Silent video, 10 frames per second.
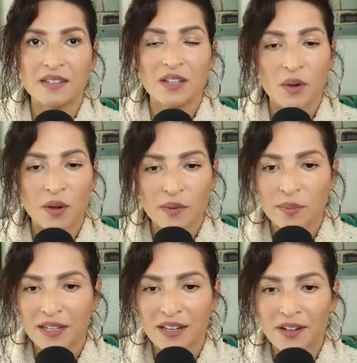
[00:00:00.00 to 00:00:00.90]
you know
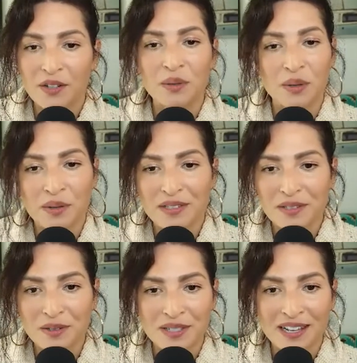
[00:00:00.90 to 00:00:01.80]
everybody here you know this
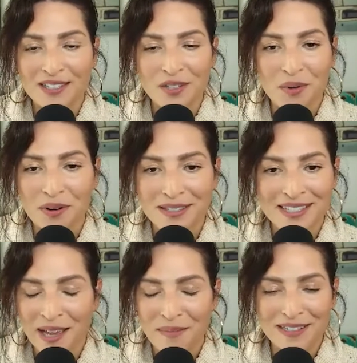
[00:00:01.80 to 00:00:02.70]
too tess you are the
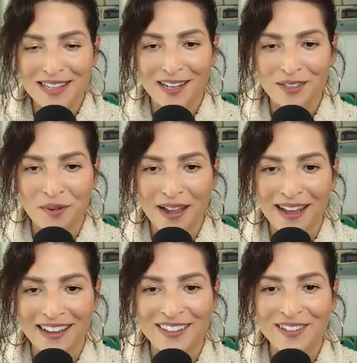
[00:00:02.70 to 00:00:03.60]
same exact
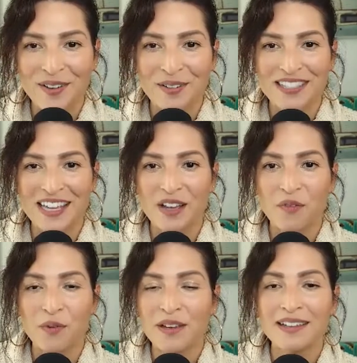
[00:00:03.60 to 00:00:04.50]
way you know yeah. it's like
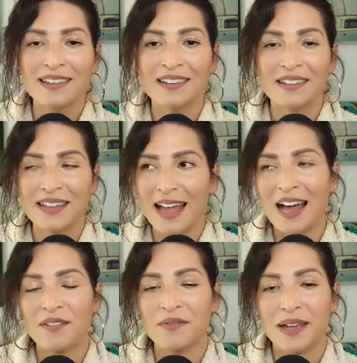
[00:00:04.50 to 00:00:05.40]
if we can
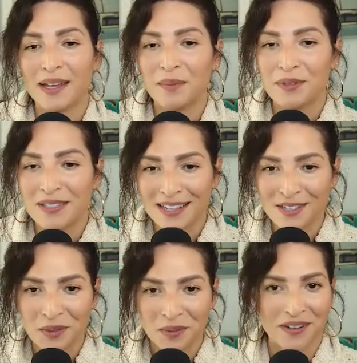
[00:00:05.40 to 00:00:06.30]
have animal
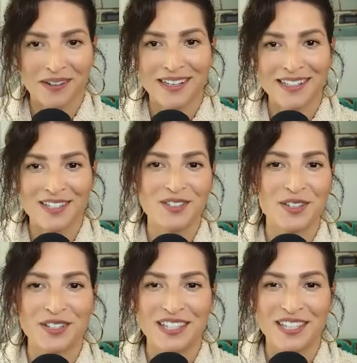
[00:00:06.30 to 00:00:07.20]
sanctuaries and
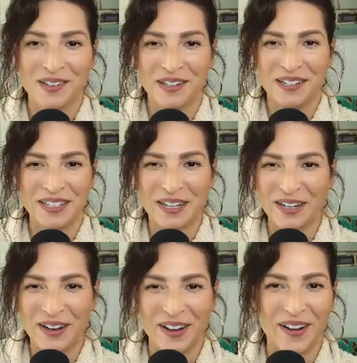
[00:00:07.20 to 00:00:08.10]
just you
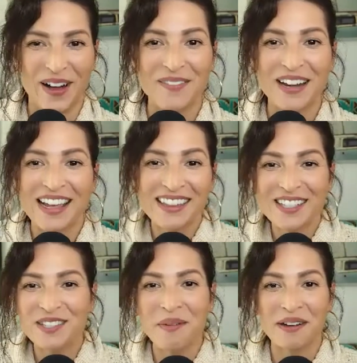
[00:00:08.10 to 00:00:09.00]
know have an
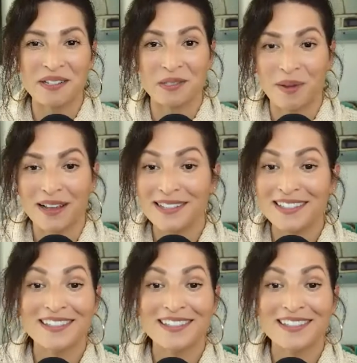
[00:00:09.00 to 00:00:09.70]
endless amount of space